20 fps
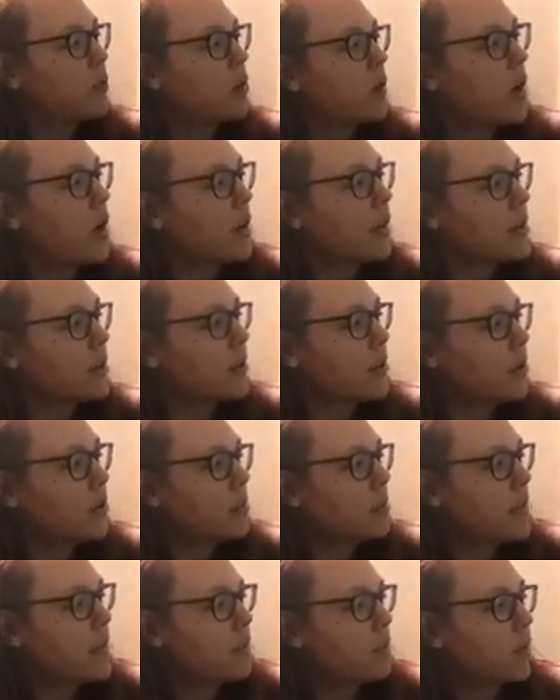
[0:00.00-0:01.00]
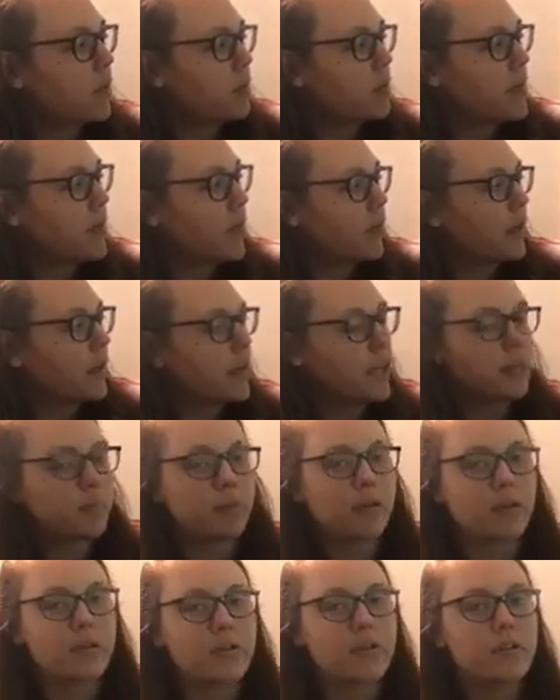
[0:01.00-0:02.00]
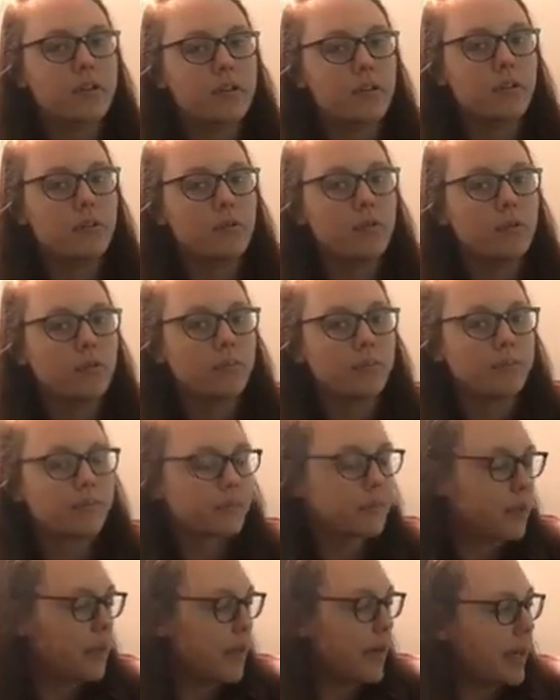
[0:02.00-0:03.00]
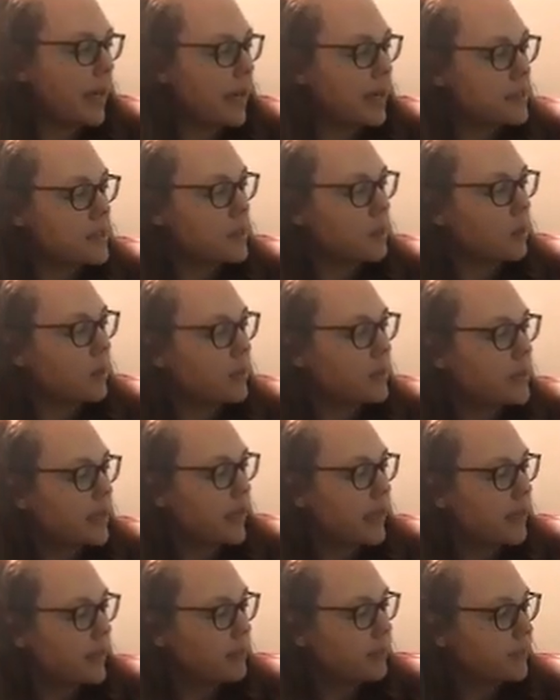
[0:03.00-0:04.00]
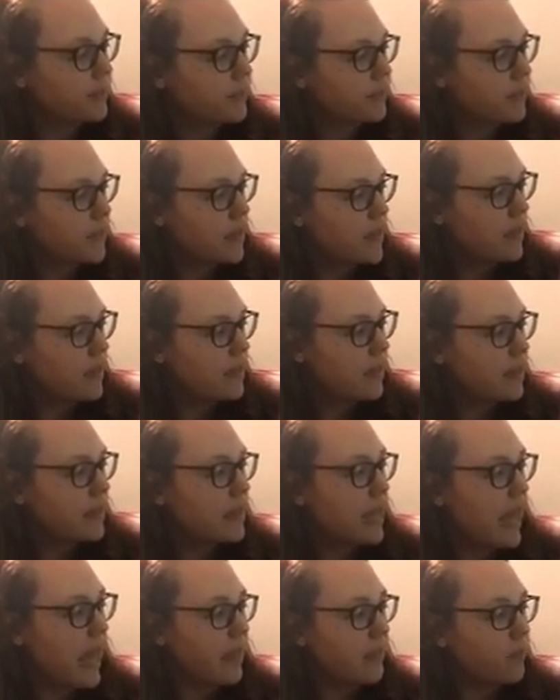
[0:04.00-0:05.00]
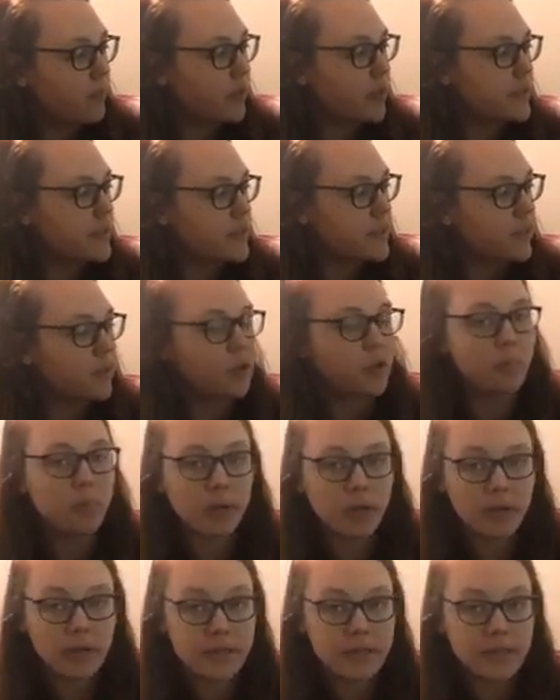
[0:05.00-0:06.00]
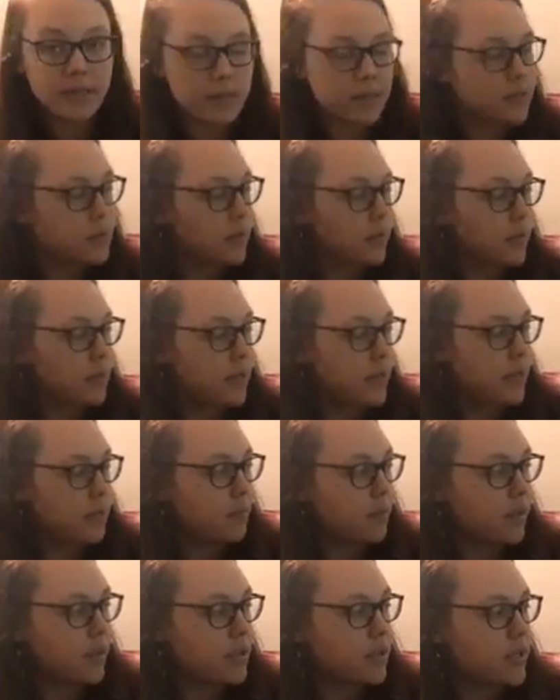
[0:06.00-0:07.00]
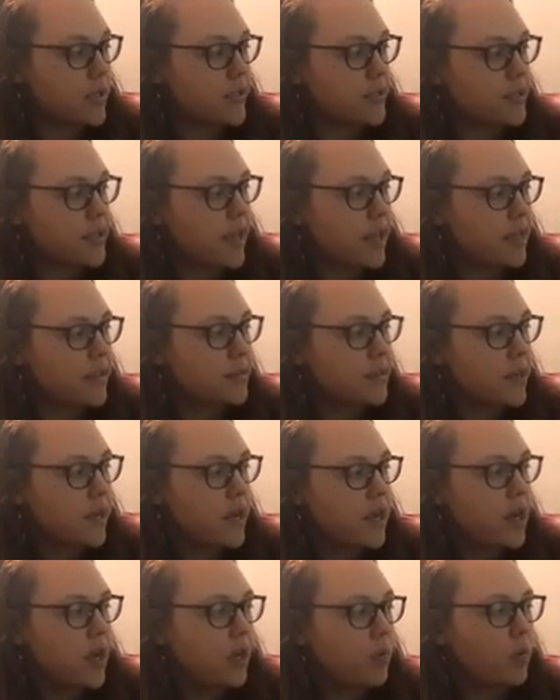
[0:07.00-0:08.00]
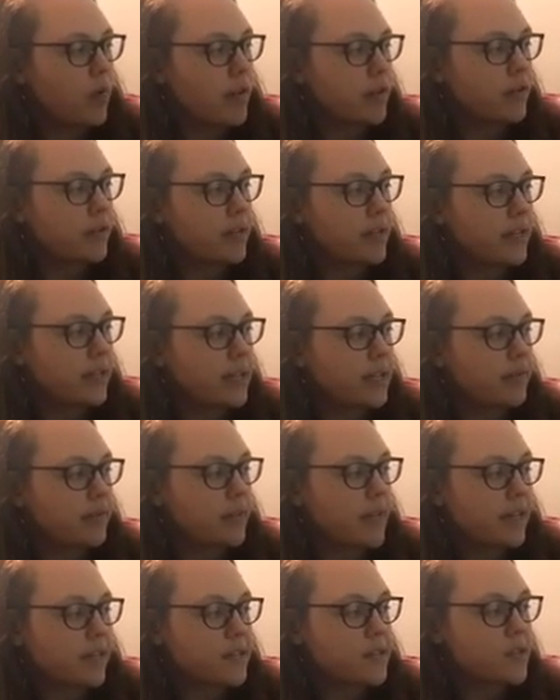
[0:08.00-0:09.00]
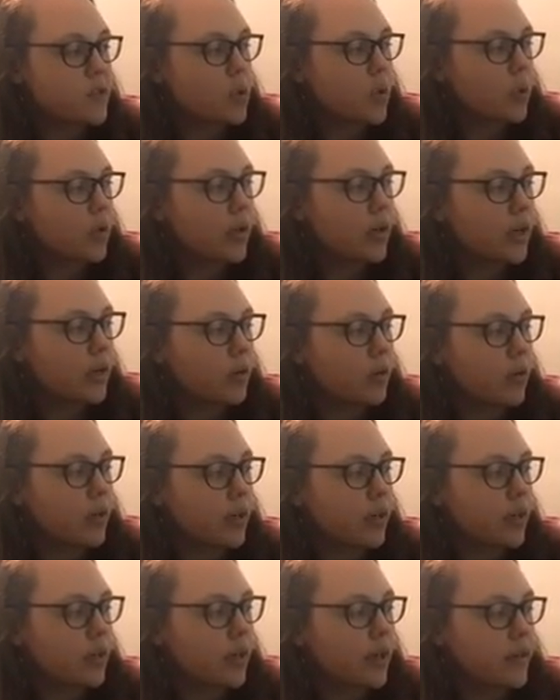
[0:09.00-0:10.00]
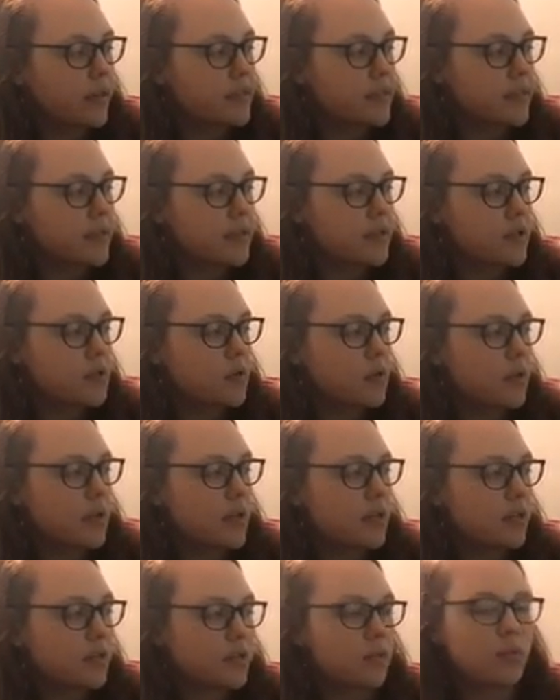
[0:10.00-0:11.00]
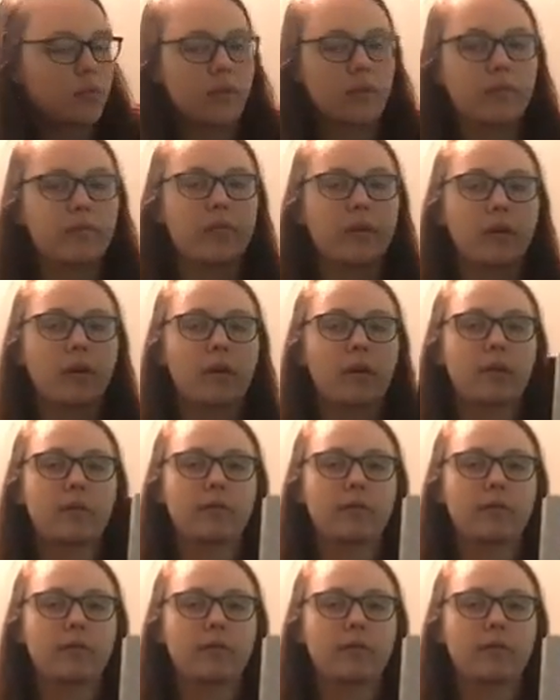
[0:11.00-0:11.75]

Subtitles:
will all the new people be our neighbors too? I ask one day. Every single person is our neighbor, she says, whether they live next door or across the street or far,